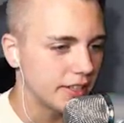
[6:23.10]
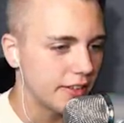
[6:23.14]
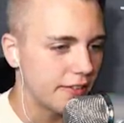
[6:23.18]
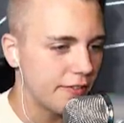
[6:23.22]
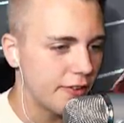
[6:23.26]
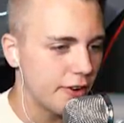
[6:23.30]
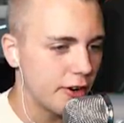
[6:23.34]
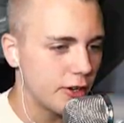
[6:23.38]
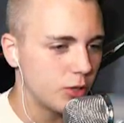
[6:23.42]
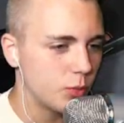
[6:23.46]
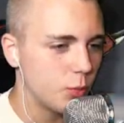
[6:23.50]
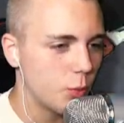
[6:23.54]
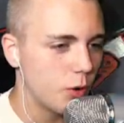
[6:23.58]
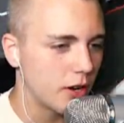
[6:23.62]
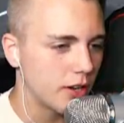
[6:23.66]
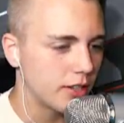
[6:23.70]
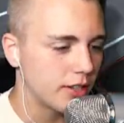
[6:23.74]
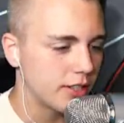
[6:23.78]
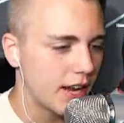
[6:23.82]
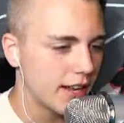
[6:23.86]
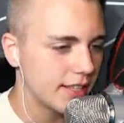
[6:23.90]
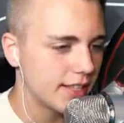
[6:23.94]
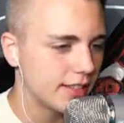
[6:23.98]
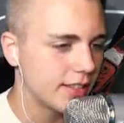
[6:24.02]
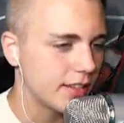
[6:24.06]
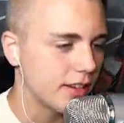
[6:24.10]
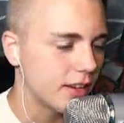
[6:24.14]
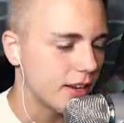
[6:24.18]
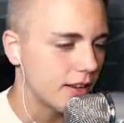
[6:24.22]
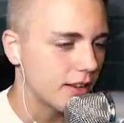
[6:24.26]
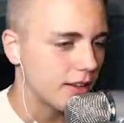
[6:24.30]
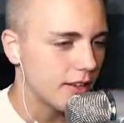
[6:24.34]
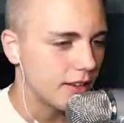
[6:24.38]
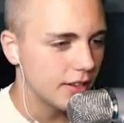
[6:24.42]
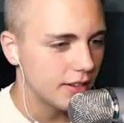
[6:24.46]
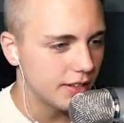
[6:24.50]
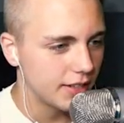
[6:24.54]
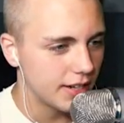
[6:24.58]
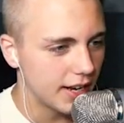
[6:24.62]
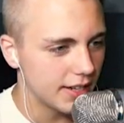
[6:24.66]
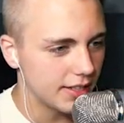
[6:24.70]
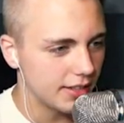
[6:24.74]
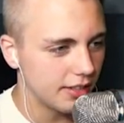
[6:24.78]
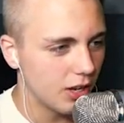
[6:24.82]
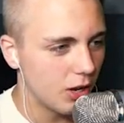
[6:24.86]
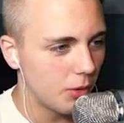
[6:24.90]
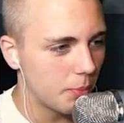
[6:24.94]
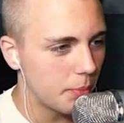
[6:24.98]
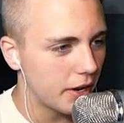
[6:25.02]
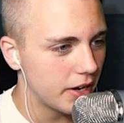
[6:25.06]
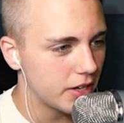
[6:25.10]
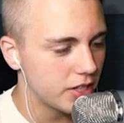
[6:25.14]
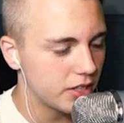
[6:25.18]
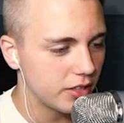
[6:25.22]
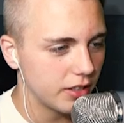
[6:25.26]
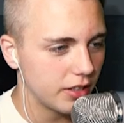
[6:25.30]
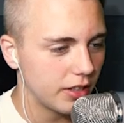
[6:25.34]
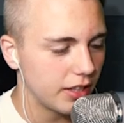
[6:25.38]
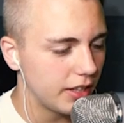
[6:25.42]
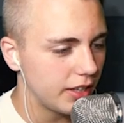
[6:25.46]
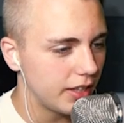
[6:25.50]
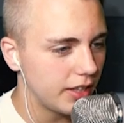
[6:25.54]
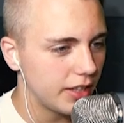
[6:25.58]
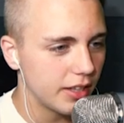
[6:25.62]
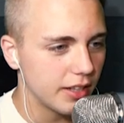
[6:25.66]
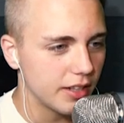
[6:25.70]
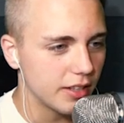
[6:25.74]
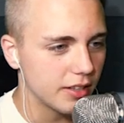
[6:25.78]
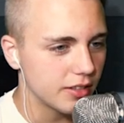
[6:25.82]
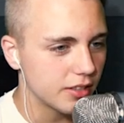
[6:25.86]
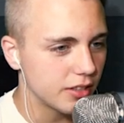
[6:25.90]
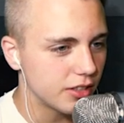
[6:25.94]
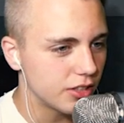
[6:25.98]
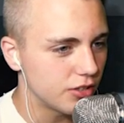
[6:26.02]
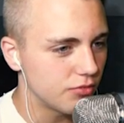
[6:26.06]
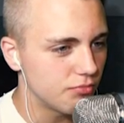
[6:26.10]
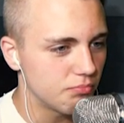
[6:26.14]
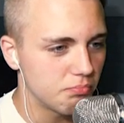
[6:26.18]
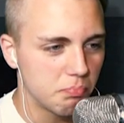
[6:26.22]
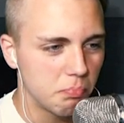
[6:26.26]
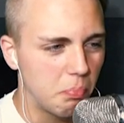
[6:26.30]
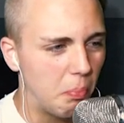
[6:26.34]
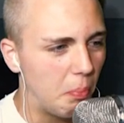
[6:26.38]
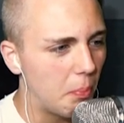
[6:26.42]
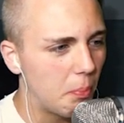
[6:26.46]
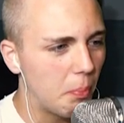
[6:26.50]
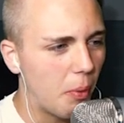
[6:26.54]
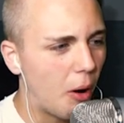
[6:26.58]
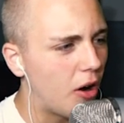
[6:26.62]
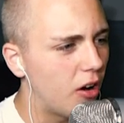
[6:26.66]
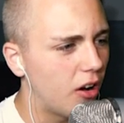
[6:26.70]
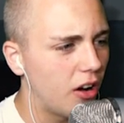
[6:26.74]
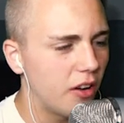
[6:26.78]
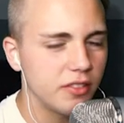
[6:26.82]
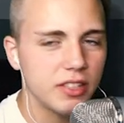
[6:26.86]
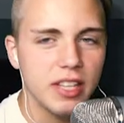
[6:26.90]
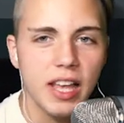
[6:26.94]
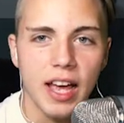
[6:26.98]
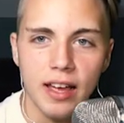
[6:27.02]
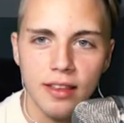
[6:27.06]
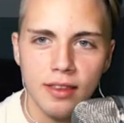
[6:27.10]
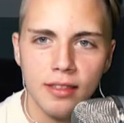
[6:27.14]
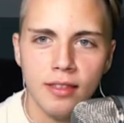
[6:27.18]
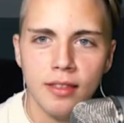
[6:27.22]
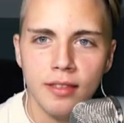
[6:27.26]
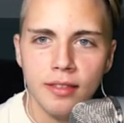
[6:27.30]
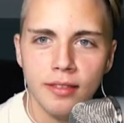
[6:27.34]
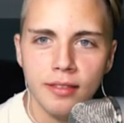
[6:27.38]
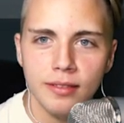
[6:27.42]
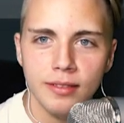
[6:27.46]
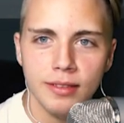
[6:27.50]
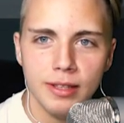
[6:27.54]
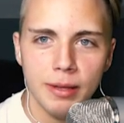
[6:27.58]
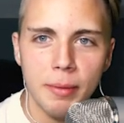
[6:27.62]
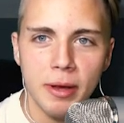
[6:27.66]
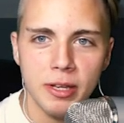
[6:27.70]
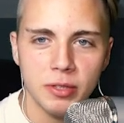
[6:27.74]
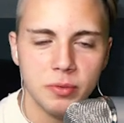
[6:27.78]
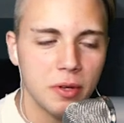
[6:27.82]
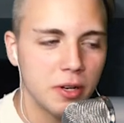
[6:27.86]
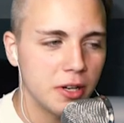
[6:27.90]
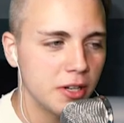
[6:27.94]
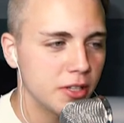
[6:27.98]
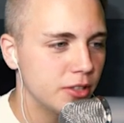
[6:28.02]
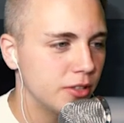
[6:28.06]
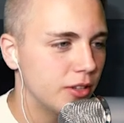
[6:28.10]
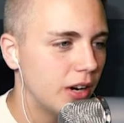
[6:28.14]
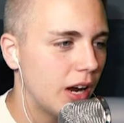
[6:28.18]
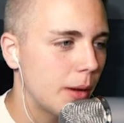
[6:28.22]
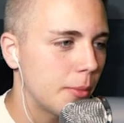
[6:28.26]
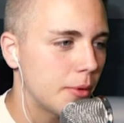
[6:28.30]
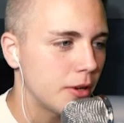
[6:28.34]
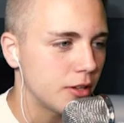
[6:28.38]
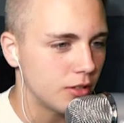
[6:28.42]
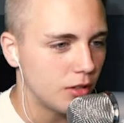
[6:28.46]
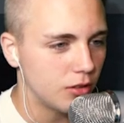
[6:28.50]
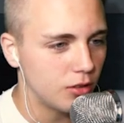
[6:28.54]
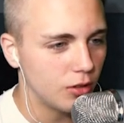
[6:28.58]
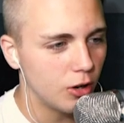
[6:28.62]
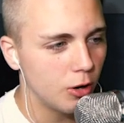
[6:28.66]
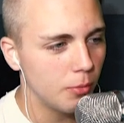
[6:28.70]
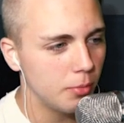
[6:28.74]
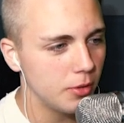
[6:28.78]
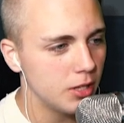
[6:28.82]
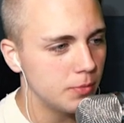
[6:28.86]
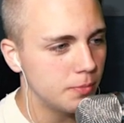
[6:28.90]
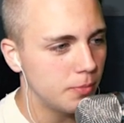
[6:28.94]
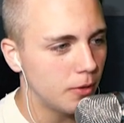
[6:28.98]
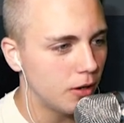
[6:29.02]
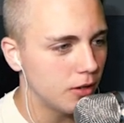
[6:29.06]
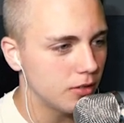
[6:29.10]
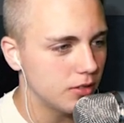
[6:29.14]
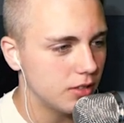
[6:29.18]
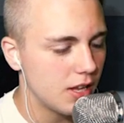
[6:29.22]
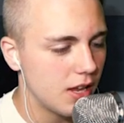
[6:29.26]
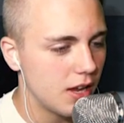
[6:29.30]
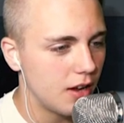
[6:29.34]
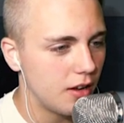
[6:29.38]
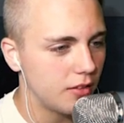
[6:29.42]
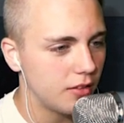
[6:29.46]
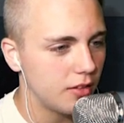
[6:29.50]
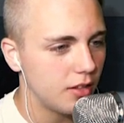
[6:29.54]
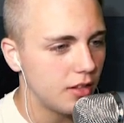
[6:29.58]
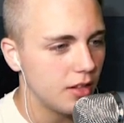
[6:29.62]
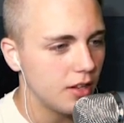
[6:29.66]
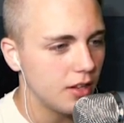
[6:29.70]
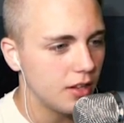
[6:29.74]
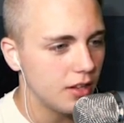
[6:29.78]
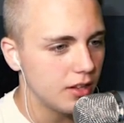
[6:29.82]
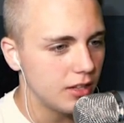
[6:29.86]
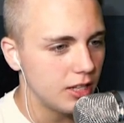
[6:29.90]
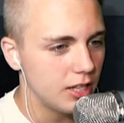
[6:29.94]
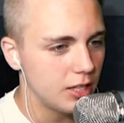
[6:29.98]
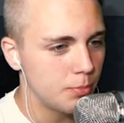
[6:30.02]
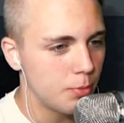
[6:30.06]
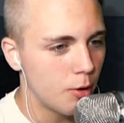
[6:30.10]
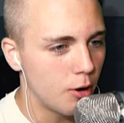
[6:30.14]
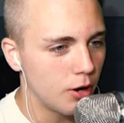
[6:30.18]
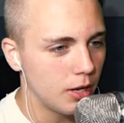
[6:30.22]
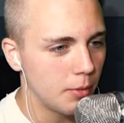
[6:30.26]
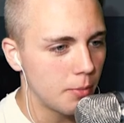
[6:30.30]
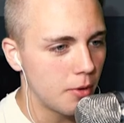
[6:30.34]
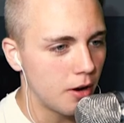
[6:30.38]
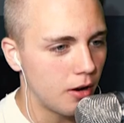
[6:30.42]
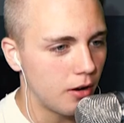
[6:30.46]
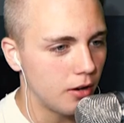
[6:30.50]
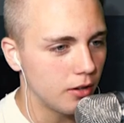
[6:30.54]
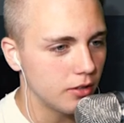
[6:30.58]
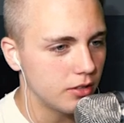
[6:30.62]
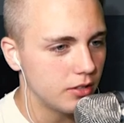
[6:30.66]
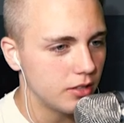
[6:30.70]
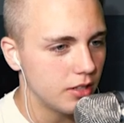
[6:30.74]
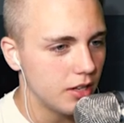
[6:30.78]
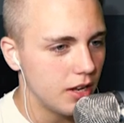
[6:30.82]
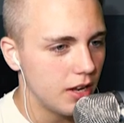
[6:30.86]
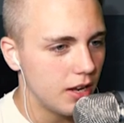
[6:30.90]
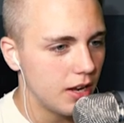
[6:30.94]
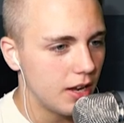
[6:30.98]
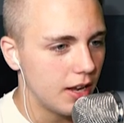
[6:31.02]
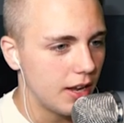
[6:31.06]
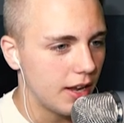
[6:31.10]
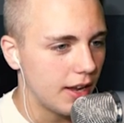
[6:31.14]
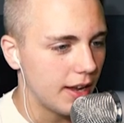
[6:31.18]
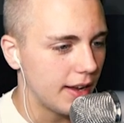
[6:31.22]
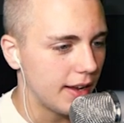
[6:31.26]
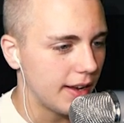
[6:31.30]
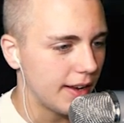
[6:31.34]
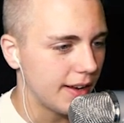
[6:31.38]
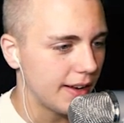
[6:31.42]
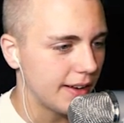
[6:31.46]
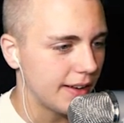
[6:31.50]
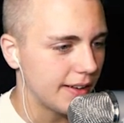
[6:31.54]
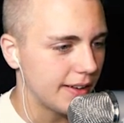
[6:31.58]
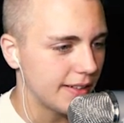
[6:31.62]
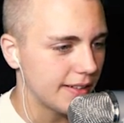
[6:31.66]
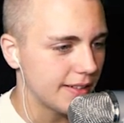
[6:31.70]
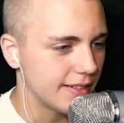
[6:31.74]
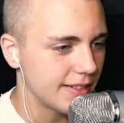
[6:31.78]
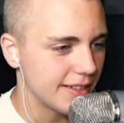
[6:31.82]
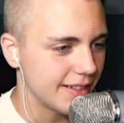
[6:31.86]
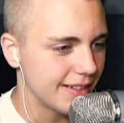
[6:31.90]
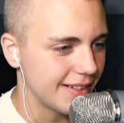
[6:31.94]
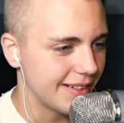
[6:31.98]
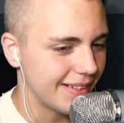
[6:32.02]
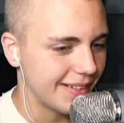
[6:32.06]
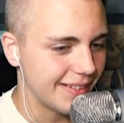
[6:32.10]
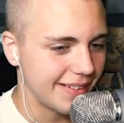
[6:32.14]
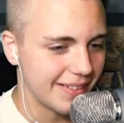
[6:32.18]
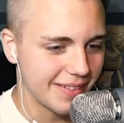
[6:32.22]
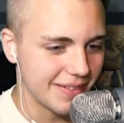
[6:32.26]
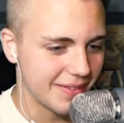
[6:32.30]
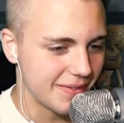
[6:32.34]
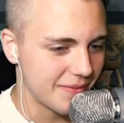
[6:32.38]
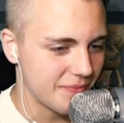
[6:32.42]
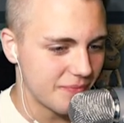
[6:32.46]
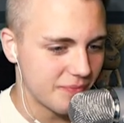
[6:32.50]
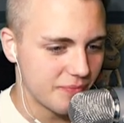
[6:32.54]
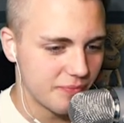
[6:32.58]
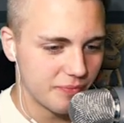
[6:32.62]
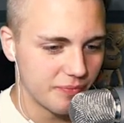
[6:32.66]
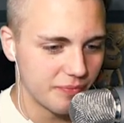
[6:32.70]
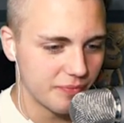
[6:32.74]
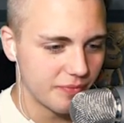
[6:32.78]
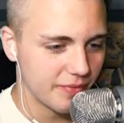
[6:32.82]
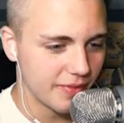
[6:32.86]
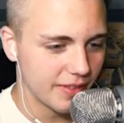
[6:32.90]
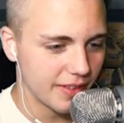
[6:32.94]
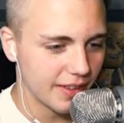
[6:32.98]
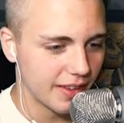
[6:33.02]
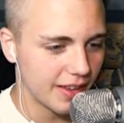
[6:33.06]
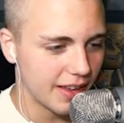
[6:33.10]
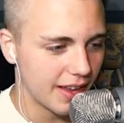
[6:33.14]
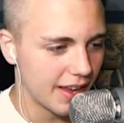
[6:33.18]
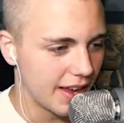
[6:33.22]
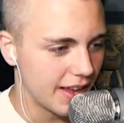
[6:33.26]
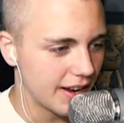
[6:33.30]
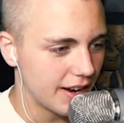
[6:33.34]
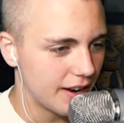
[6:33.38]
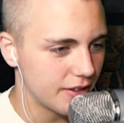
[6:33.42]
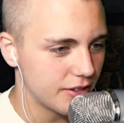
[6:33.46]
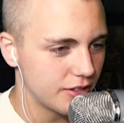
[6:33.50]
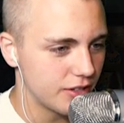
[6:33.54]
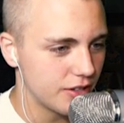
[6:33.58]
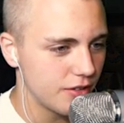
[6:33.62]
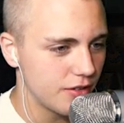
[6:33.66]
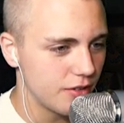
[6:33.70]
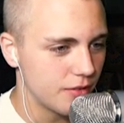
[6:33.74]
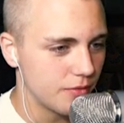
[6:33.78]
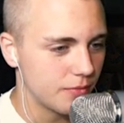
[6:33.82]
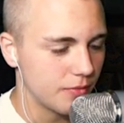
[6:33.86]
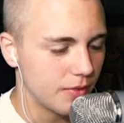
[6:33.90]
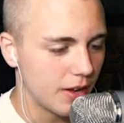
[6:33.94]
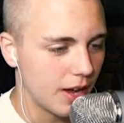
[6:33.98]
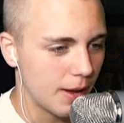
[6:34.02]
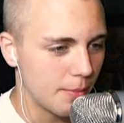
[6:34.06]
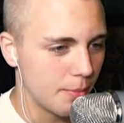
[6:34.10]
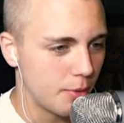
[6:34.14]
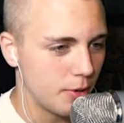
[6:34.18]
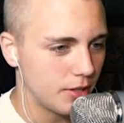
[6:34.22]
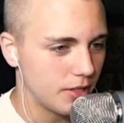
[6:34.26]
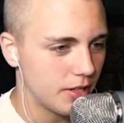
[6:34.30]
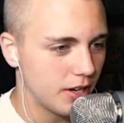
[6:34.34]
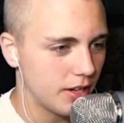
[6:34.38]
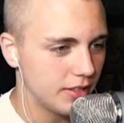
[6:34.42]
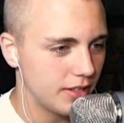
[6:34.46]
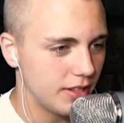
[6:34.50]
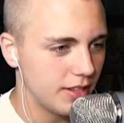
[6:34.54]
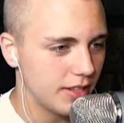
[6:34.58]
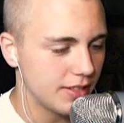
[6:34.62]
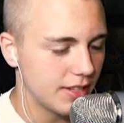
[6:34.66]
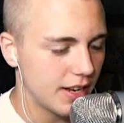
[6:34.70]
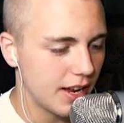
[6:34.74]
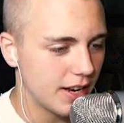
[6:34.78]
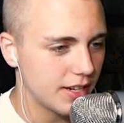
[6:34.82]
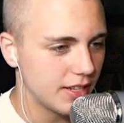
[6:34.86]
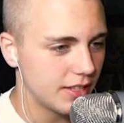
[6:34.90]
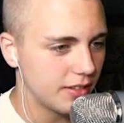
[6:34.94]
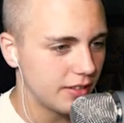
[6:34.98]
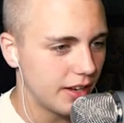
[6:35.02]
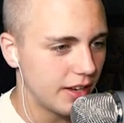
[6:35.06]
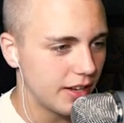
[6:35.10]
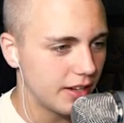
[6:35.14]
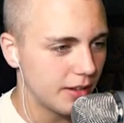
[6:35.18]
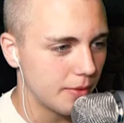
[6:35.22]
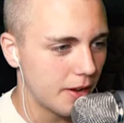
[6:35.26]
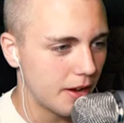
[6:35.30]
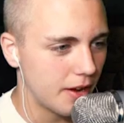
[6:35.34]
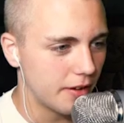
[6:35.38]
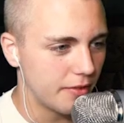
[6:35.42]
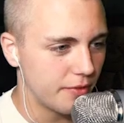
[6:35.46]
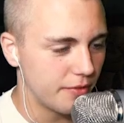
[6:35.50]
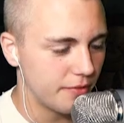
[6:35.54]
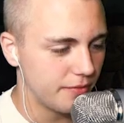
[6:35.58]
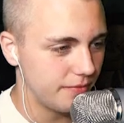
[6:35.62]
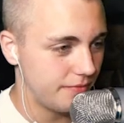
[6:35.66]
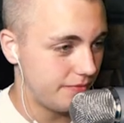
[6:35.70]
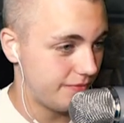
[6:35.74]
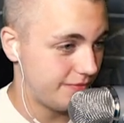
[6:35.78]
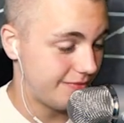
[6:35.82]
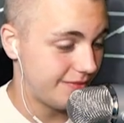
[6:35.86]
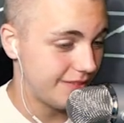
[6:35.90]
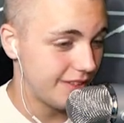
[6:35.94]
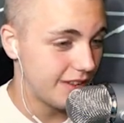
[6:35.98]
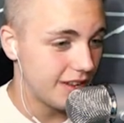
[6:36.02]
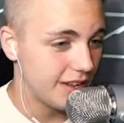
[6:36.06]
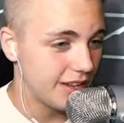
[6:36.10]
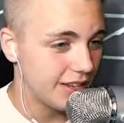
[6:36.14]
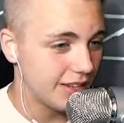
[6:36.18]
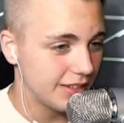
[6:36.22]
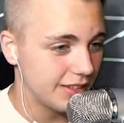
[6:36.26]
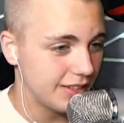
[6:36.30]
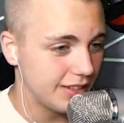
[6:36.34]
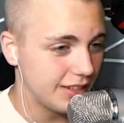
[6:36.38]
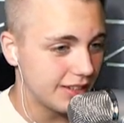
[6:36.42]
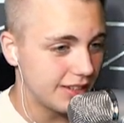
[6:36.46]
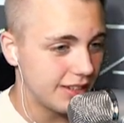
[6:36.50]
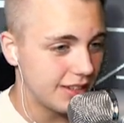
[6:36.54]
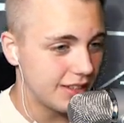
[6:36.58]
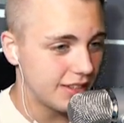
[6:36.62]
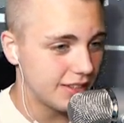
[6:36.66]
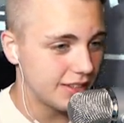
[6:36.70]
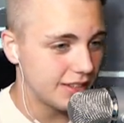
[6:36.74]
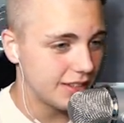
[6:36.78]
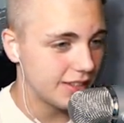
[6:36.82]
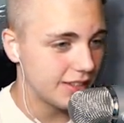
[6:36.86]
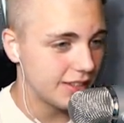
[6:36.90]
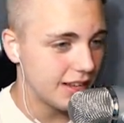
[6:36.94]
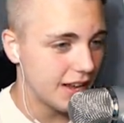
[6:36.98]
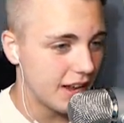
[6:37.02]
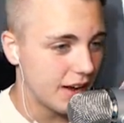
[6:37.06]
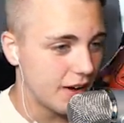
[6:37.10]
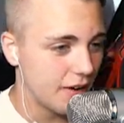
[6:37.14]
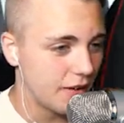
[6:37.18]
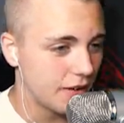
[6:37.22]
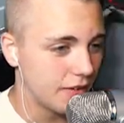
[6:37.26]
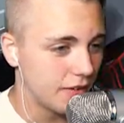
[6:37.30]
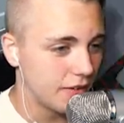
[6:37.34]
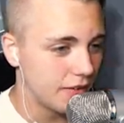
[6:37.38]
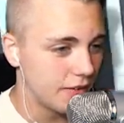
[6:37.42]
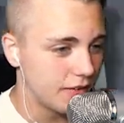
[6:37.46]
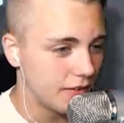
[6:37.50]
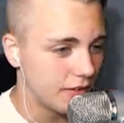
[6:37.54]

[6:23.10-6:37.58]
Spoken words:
The first one, Tesla. Tesla basically is ball of death. The best way to describe it is you throw up these balls down, these Pokeballs, and I'll show you. I put tons of these. I just laid about 60 of these things down.